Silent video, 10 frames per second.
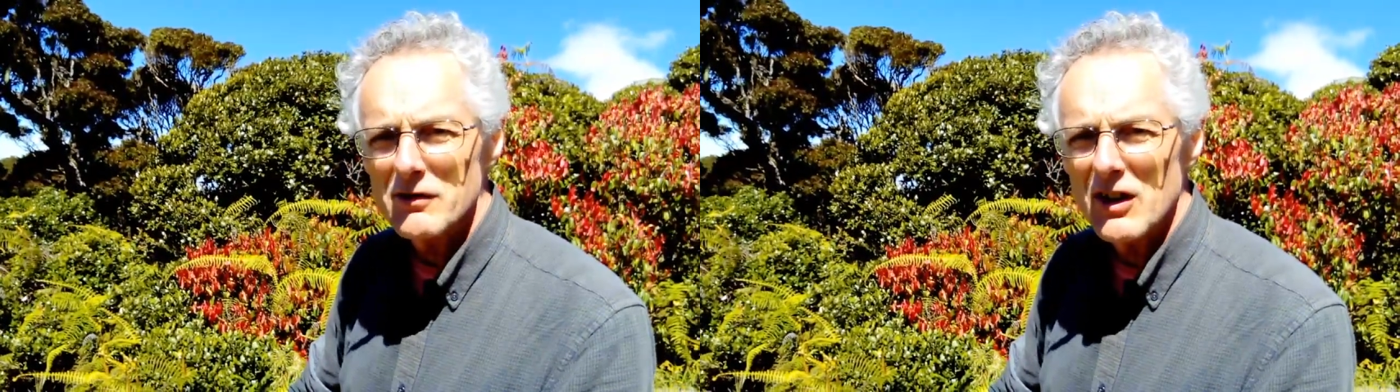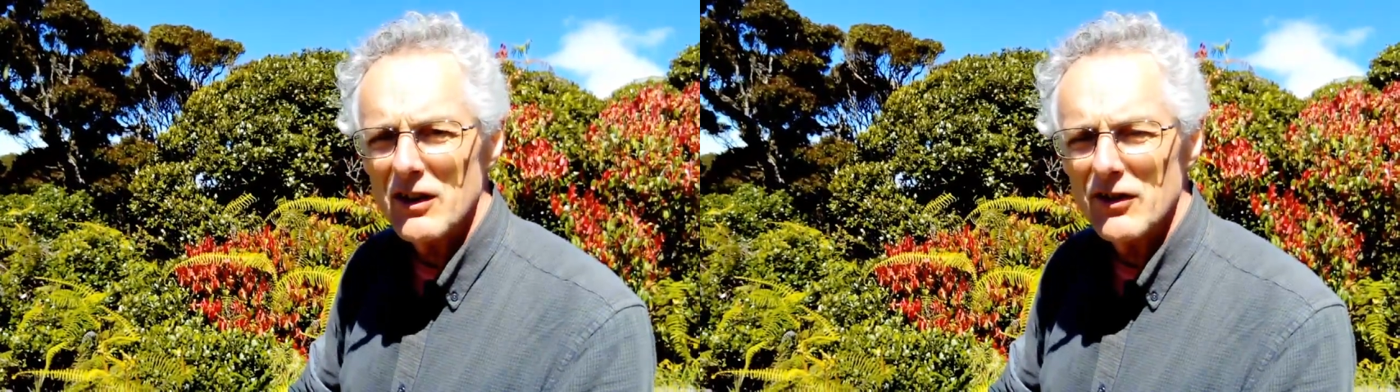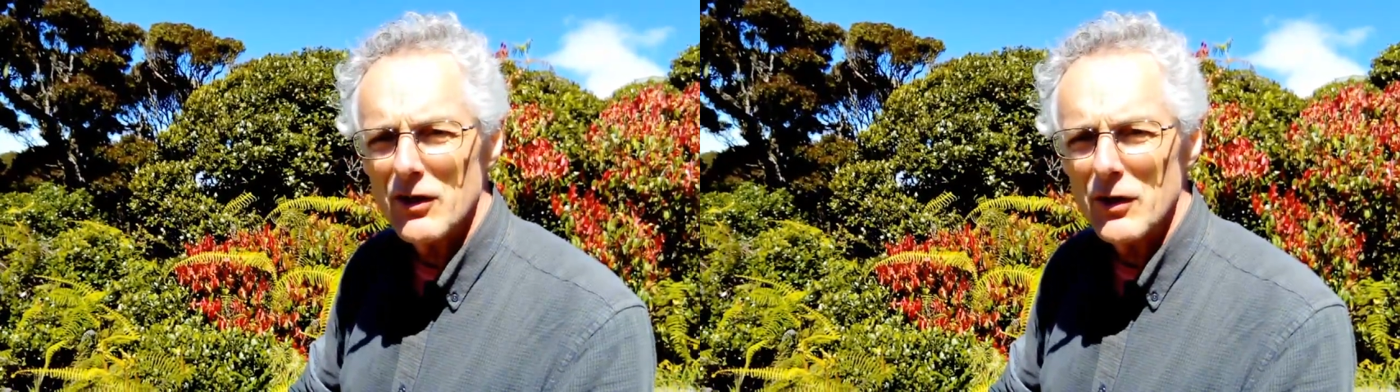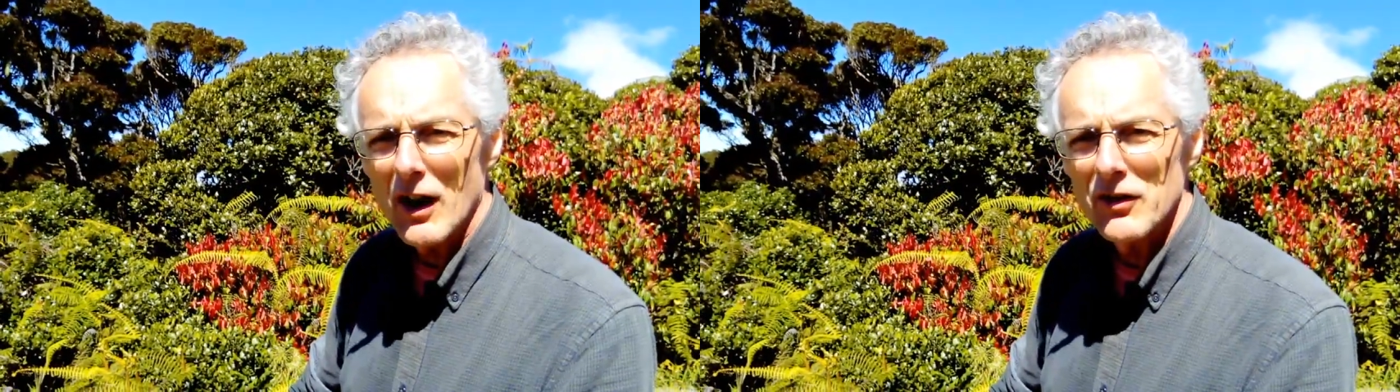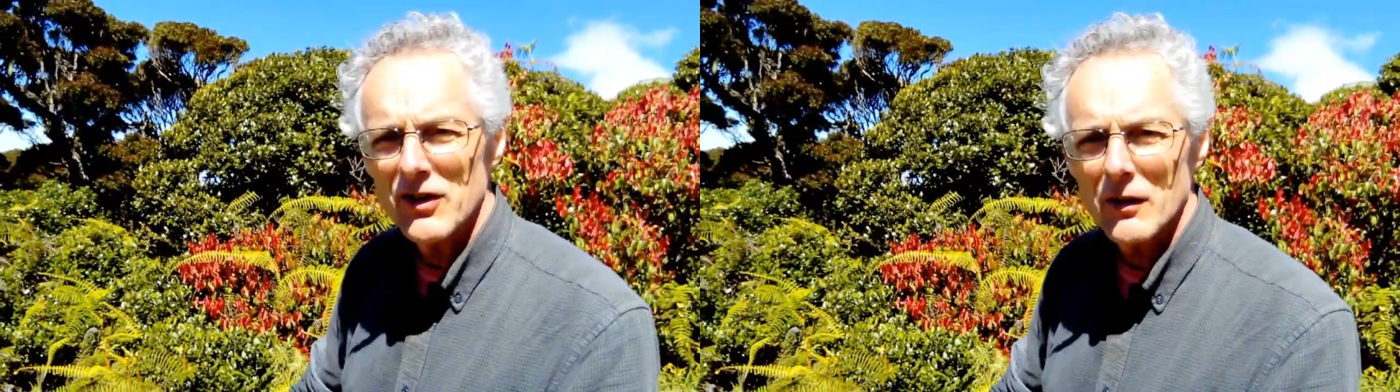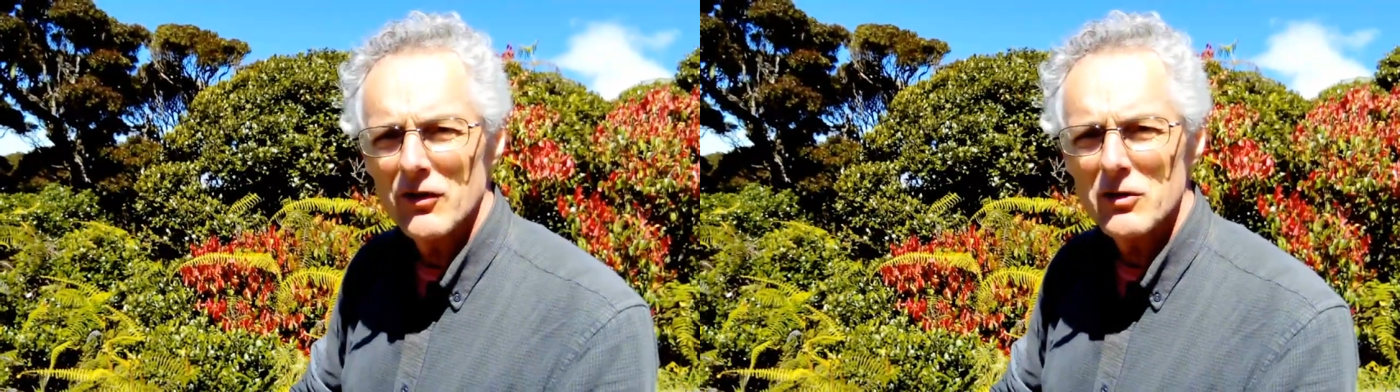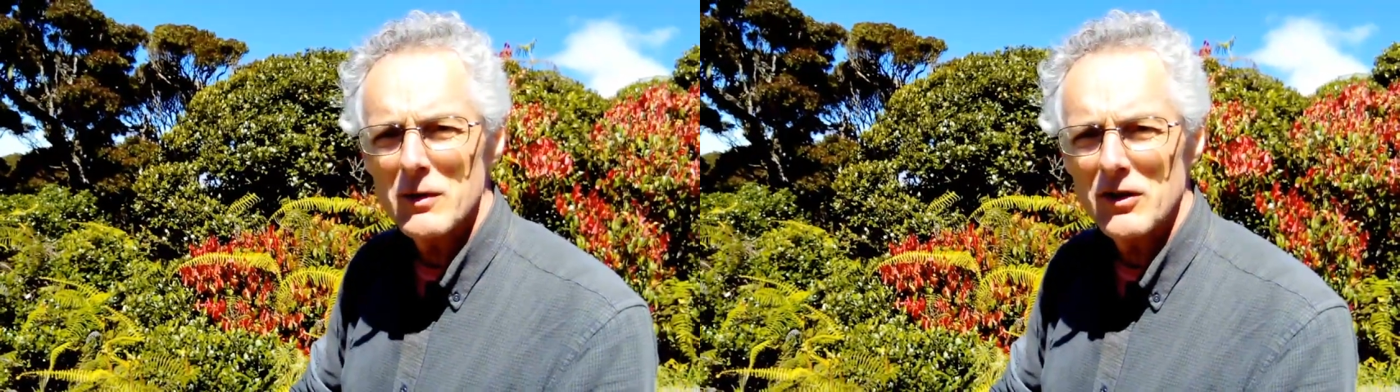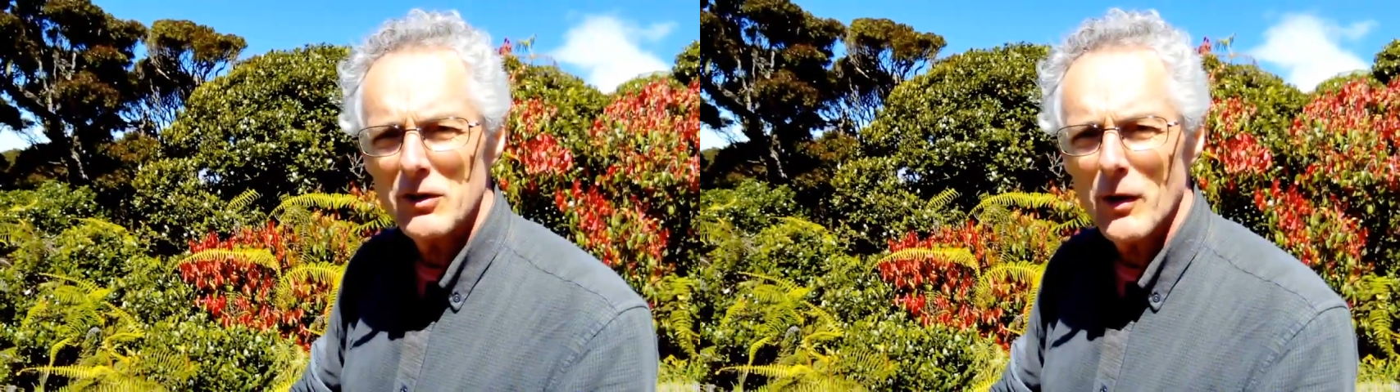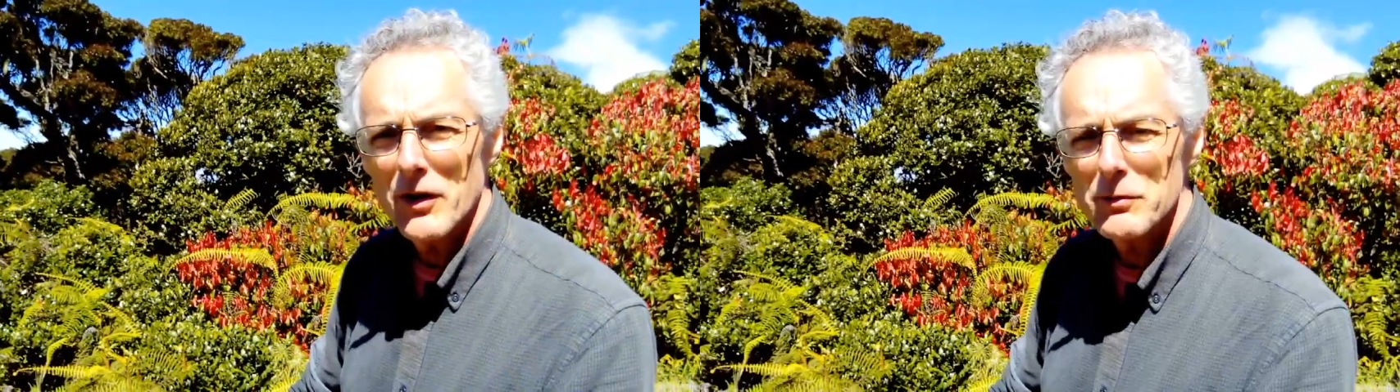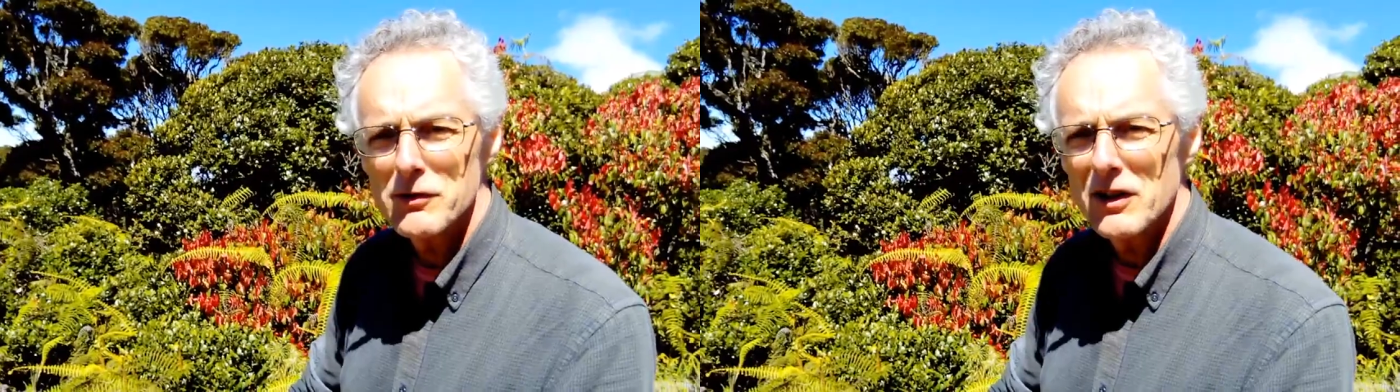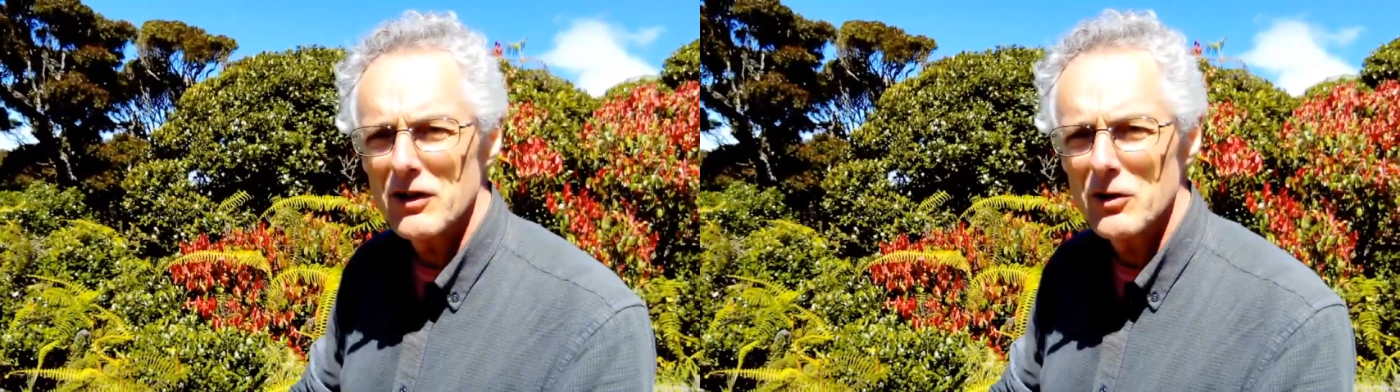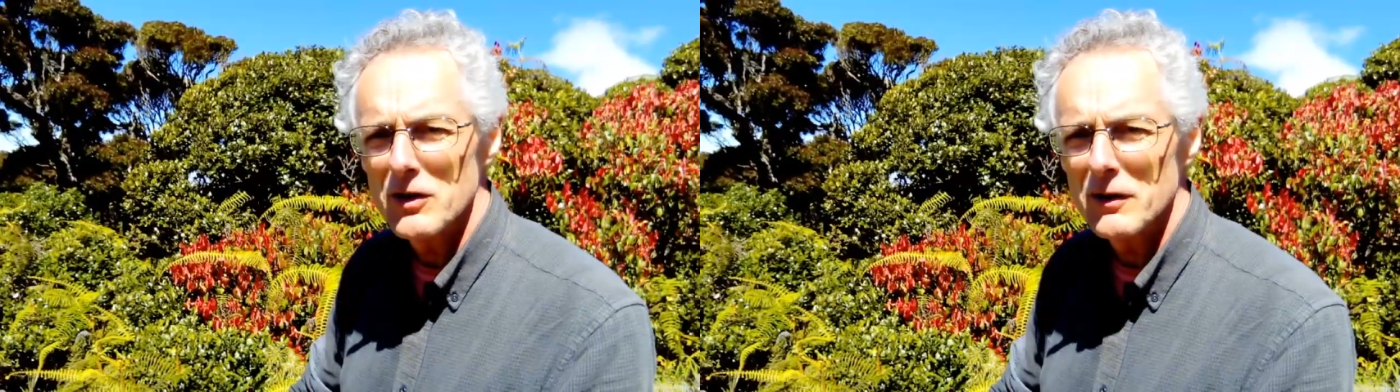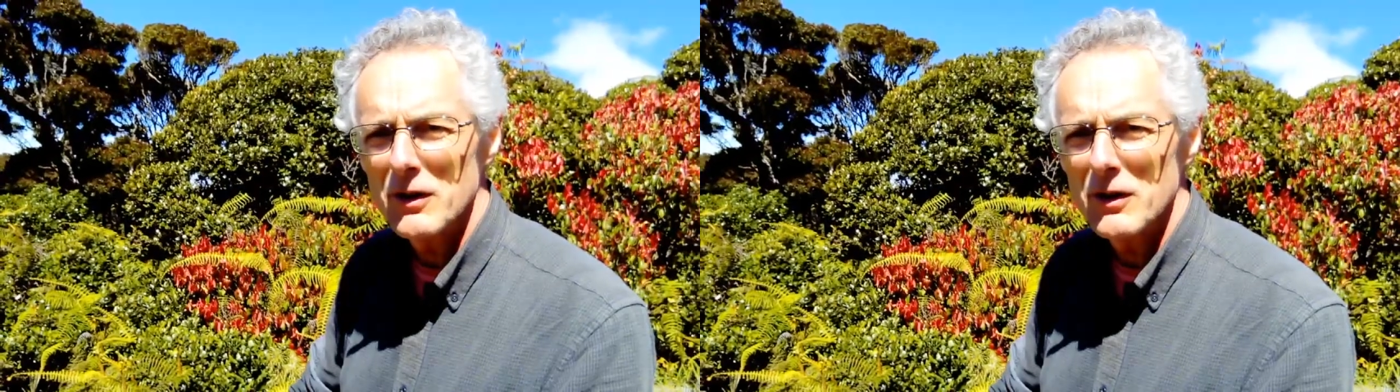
nearly 2,700 meters of weather is pretty cool here.